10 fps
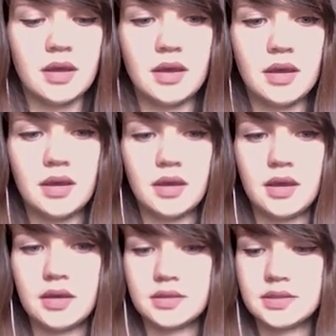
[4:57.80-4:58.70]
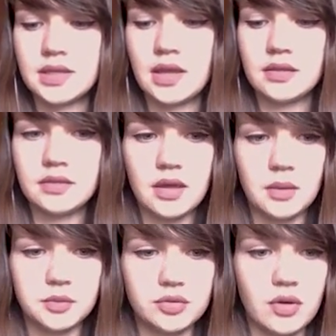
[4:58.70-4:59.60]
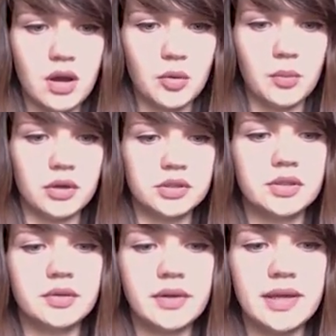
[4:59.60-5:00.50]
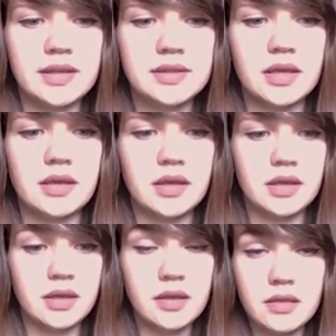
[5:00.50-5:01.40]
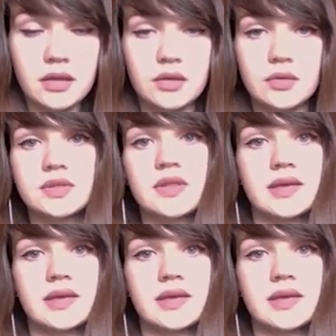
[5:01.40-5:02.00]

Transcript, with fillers: and send them to our bot. You can either use